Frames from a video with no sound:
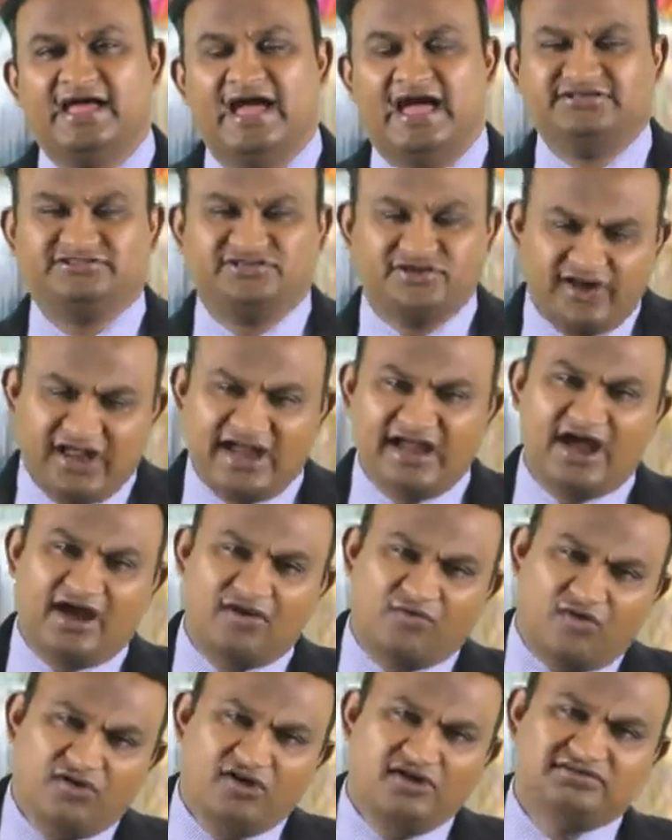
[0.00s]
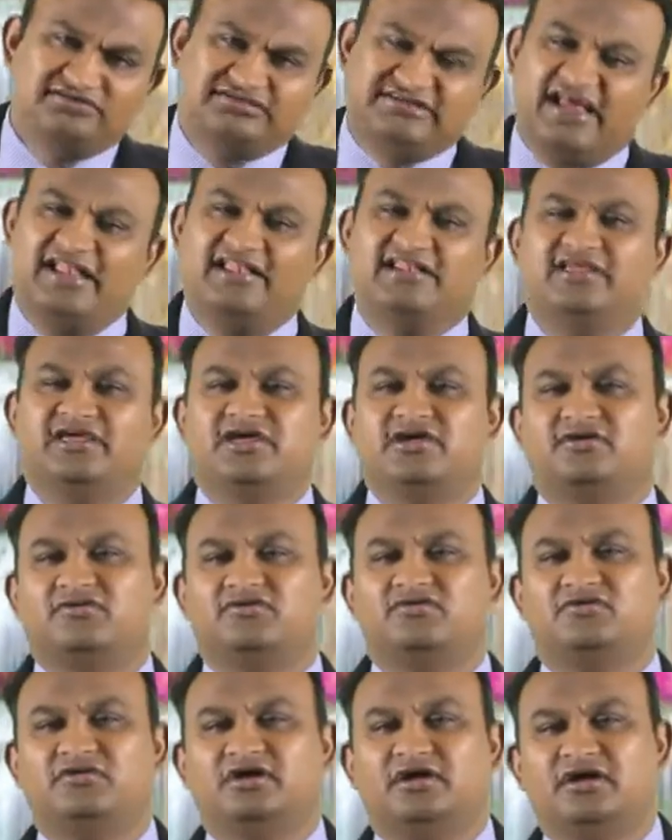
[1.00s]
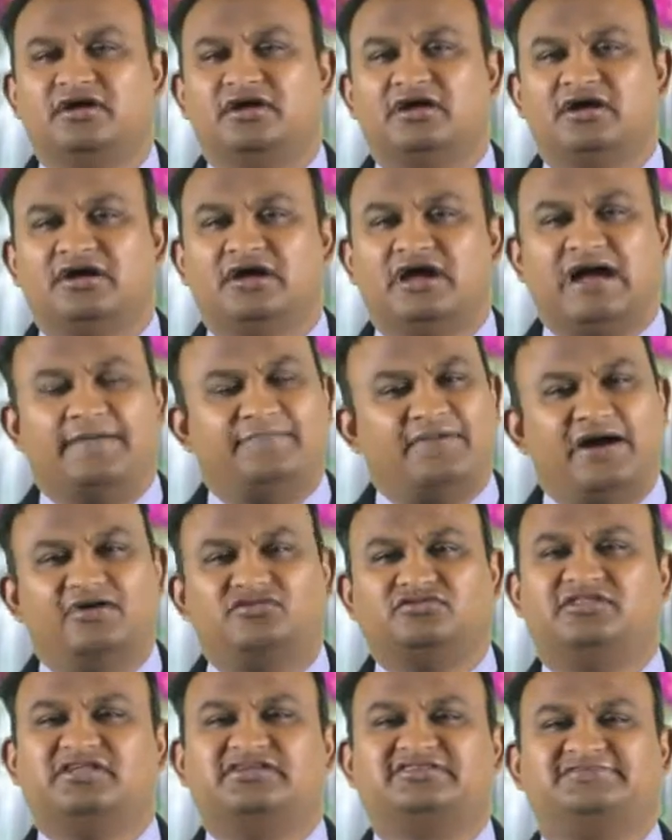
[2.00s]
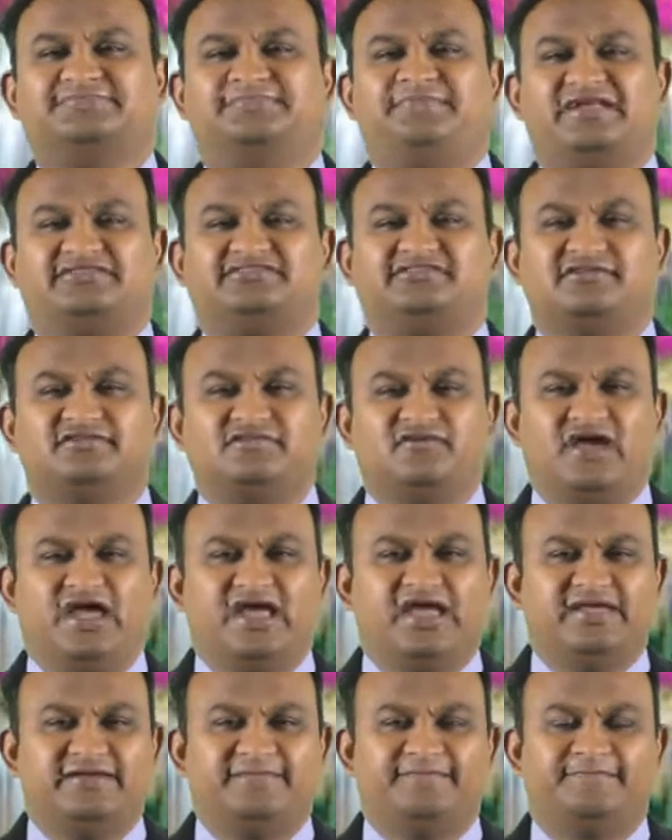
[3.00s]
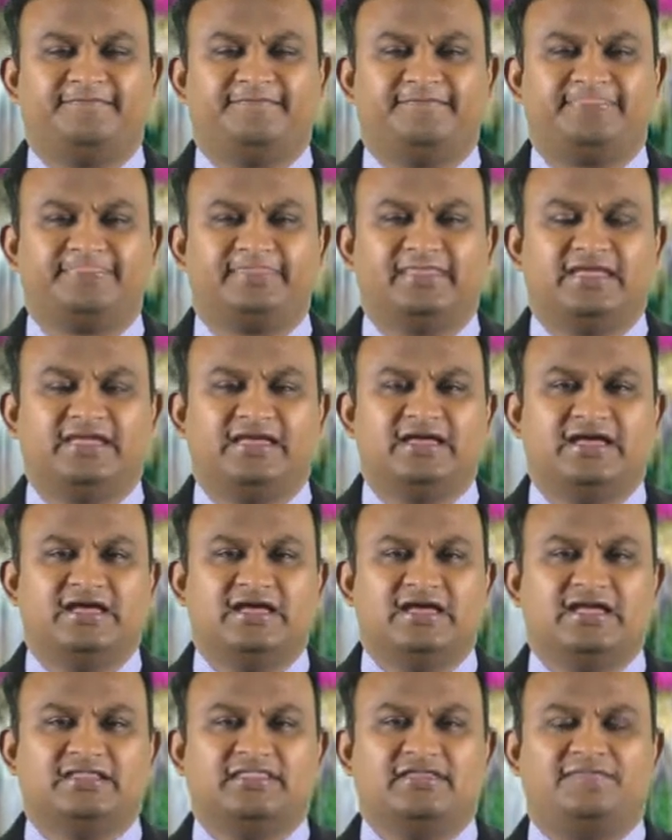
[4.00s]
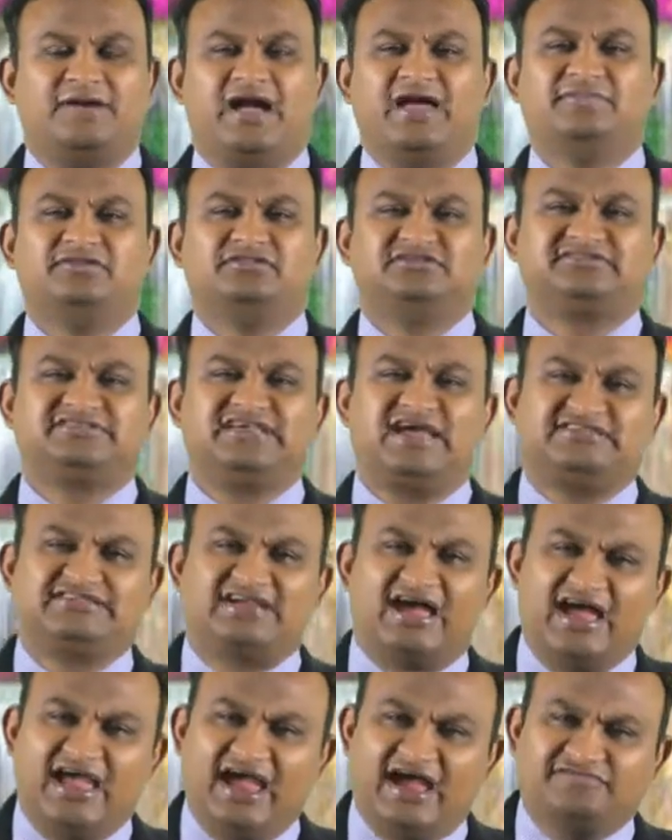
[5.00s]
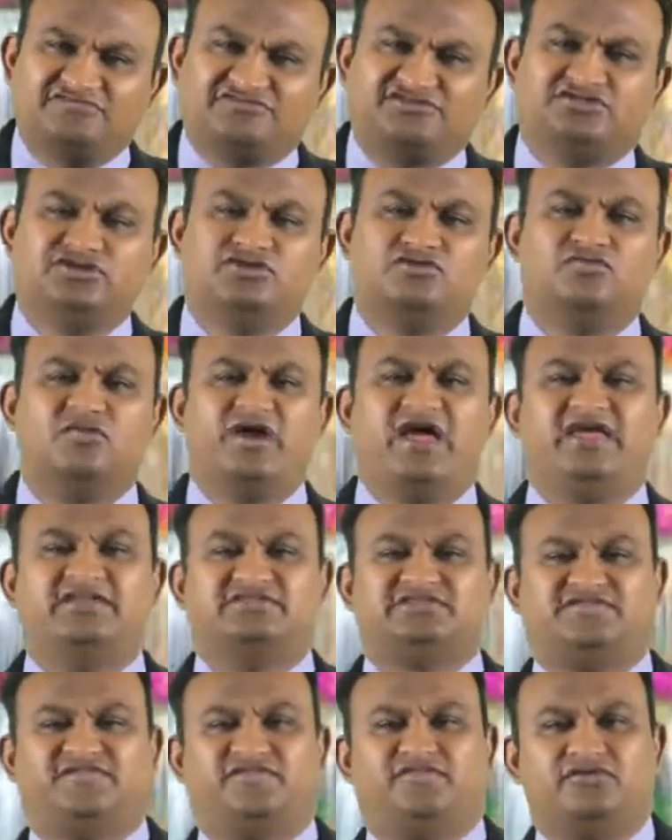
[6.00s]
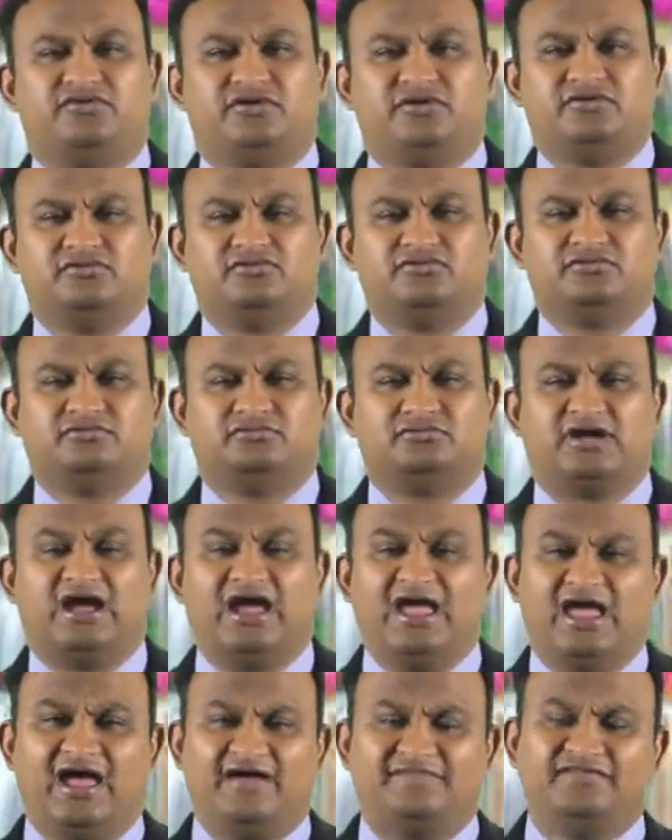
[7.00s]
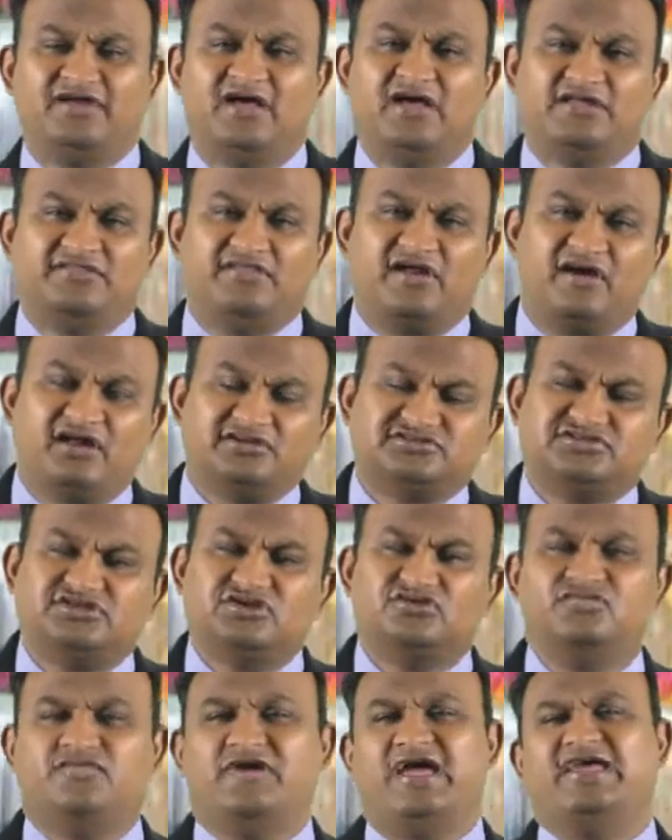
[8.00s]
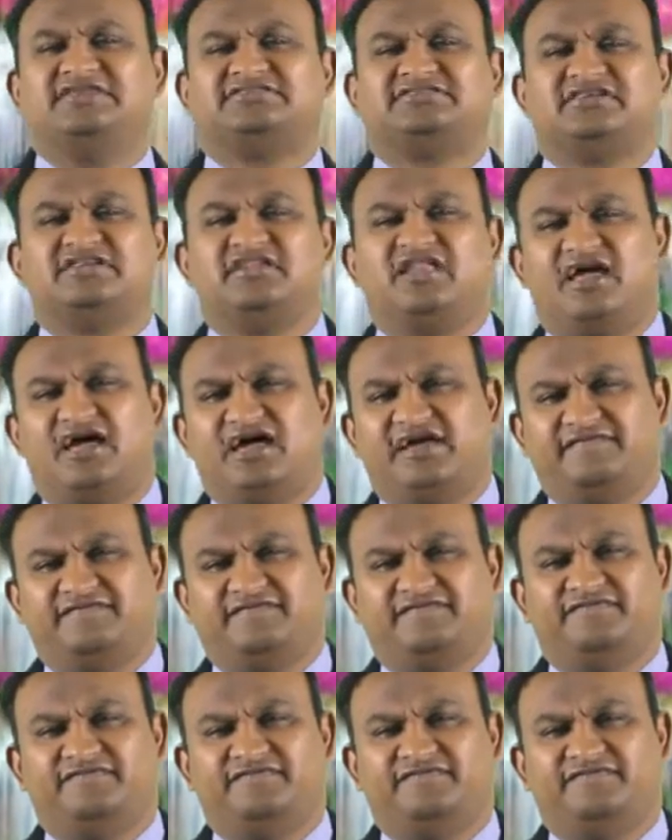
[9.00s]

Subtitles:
And today I want to tell you about this better way. The Bible says, I have two ways for you. There are two ways in life.